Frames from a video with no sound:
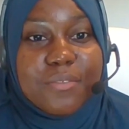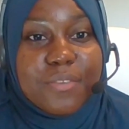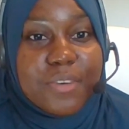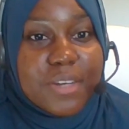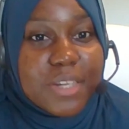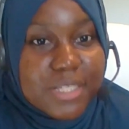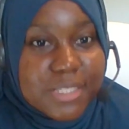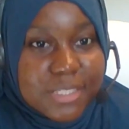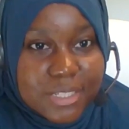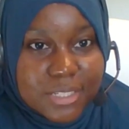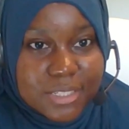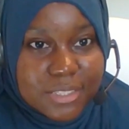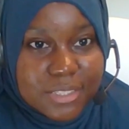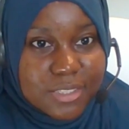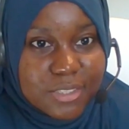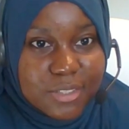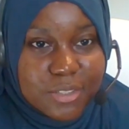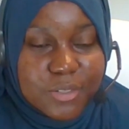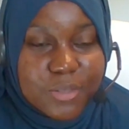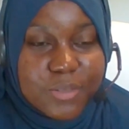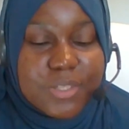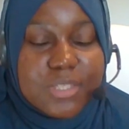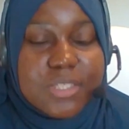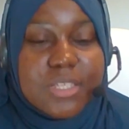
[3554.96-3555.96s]
verdict,
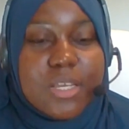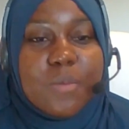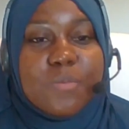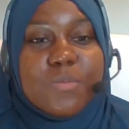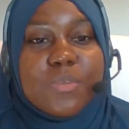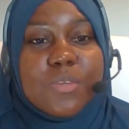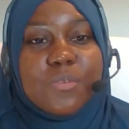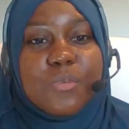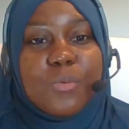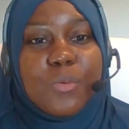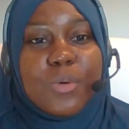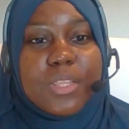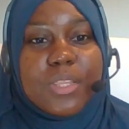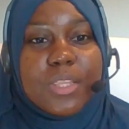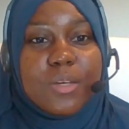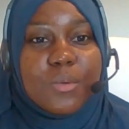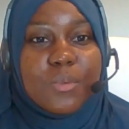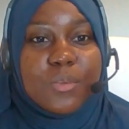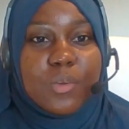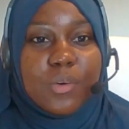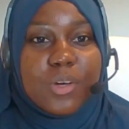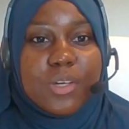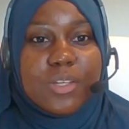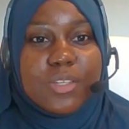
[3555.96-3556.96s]
you know, in terms of whether
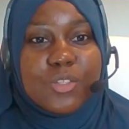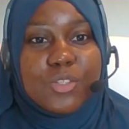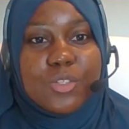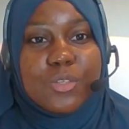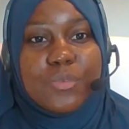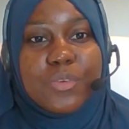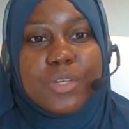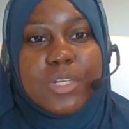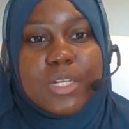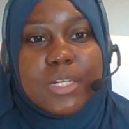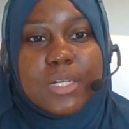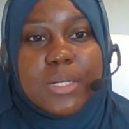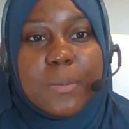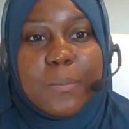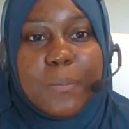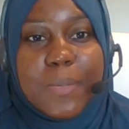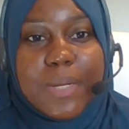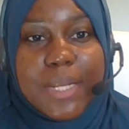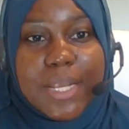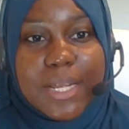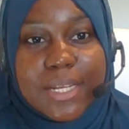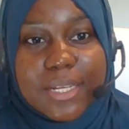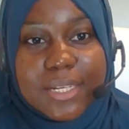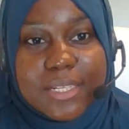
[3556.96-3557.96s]
or not it's Sharia
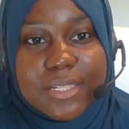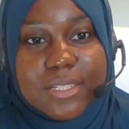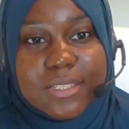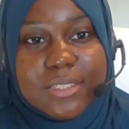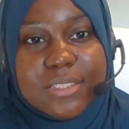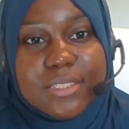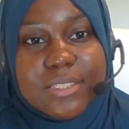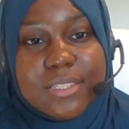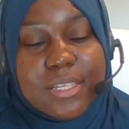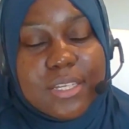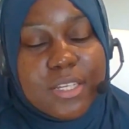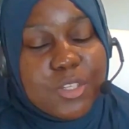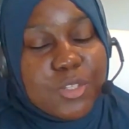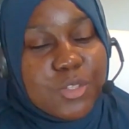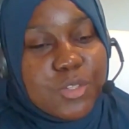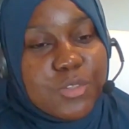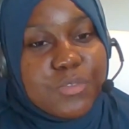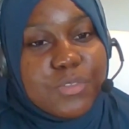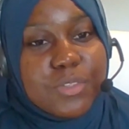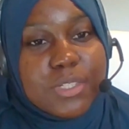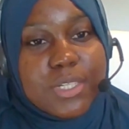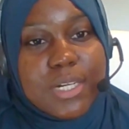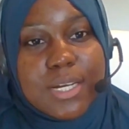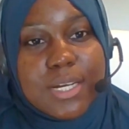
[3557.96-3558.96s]
compliant. Each
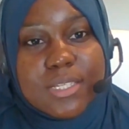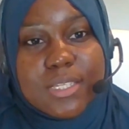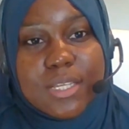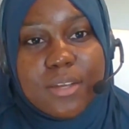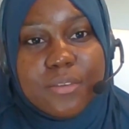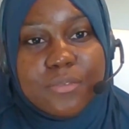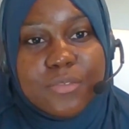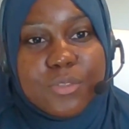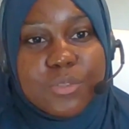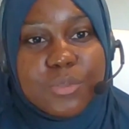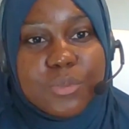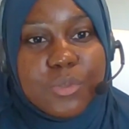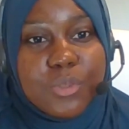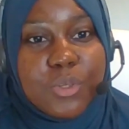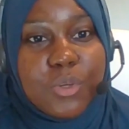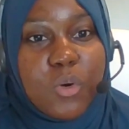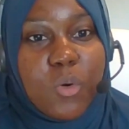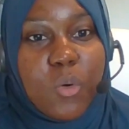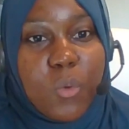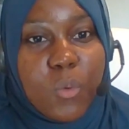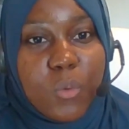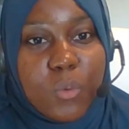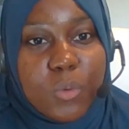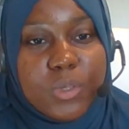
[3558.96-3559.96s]
of you guys have to do your
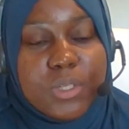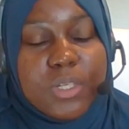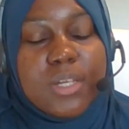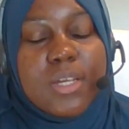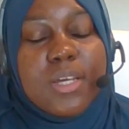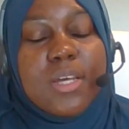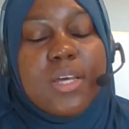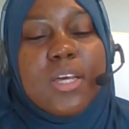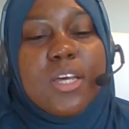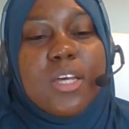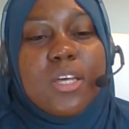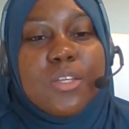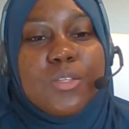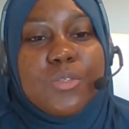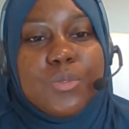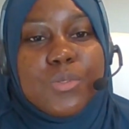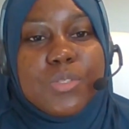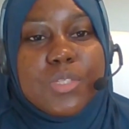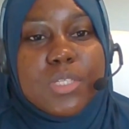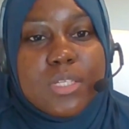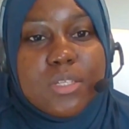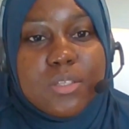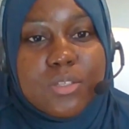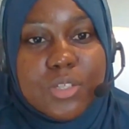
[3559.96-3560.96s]
own
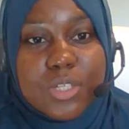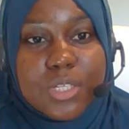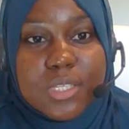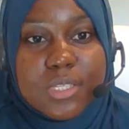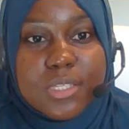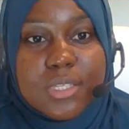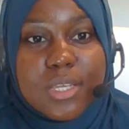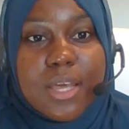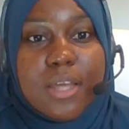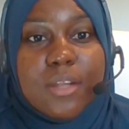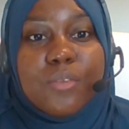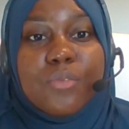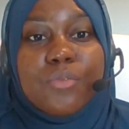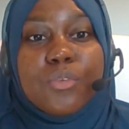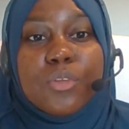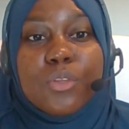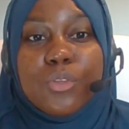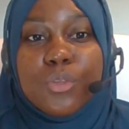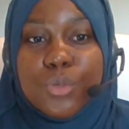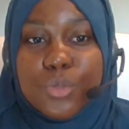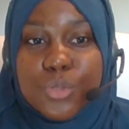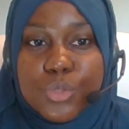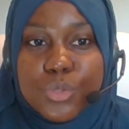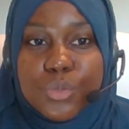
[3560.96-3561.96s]
due diligence. And for
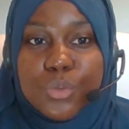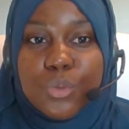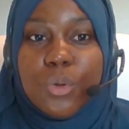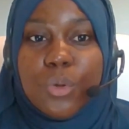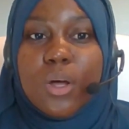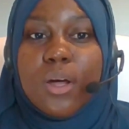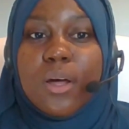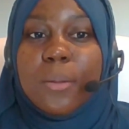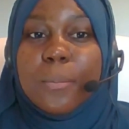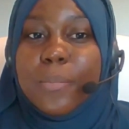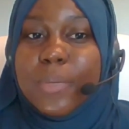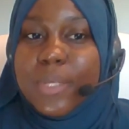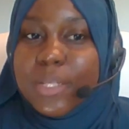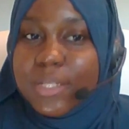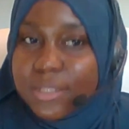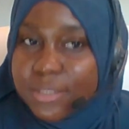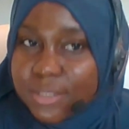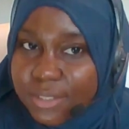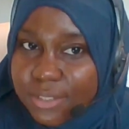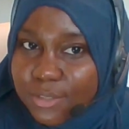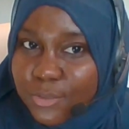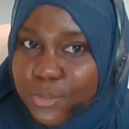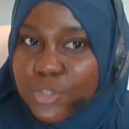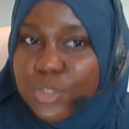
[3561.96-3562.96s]
those who are
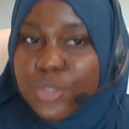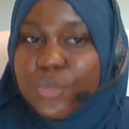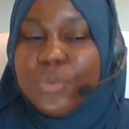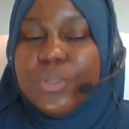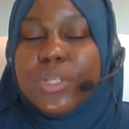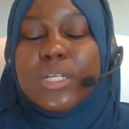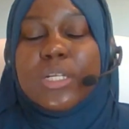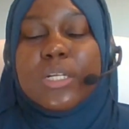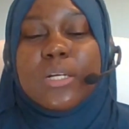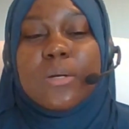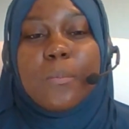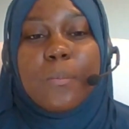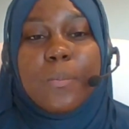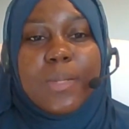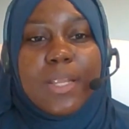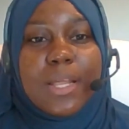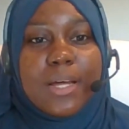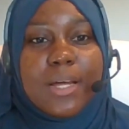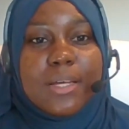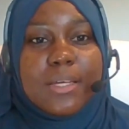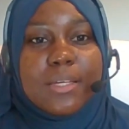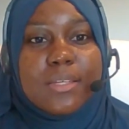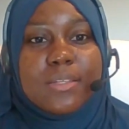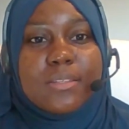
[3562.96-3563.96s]
building Sharia
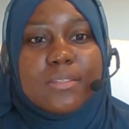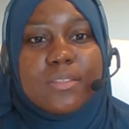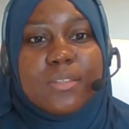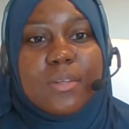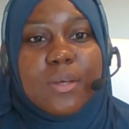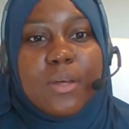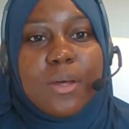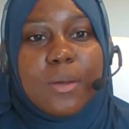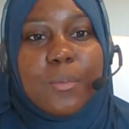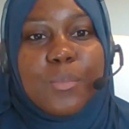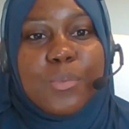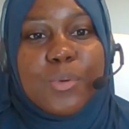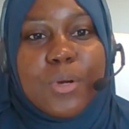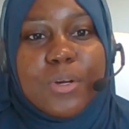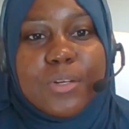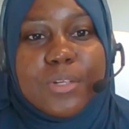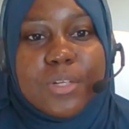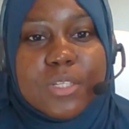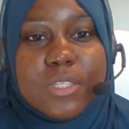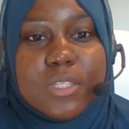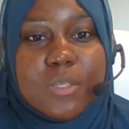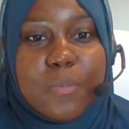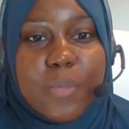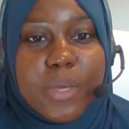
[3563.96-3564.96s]
compliant uh,
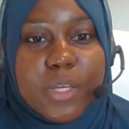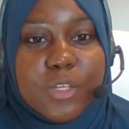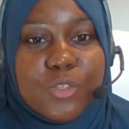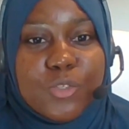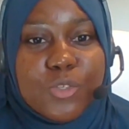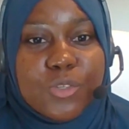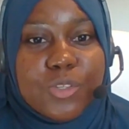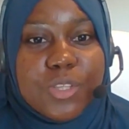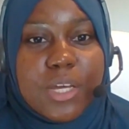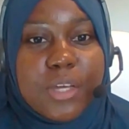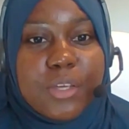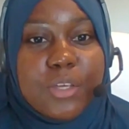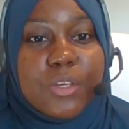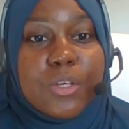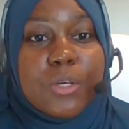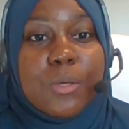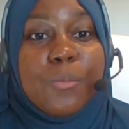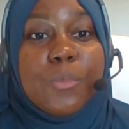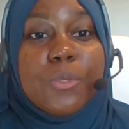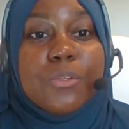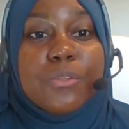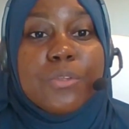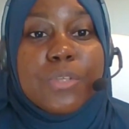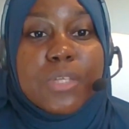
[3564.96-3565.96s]
products, make sure that you're
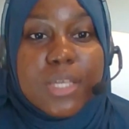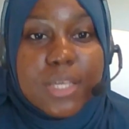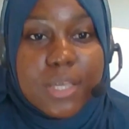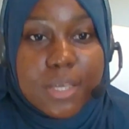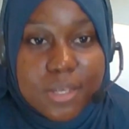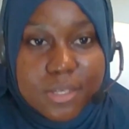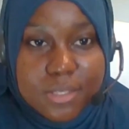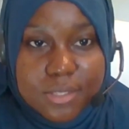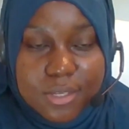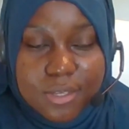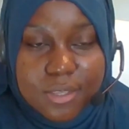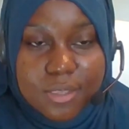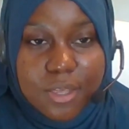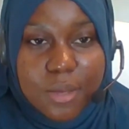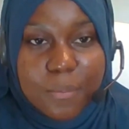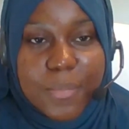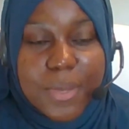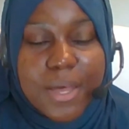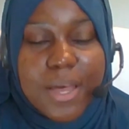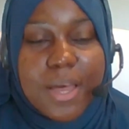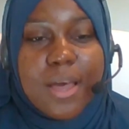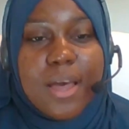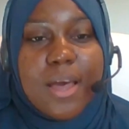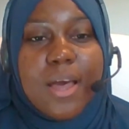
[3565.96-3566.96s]
communicating them
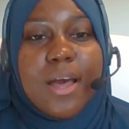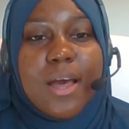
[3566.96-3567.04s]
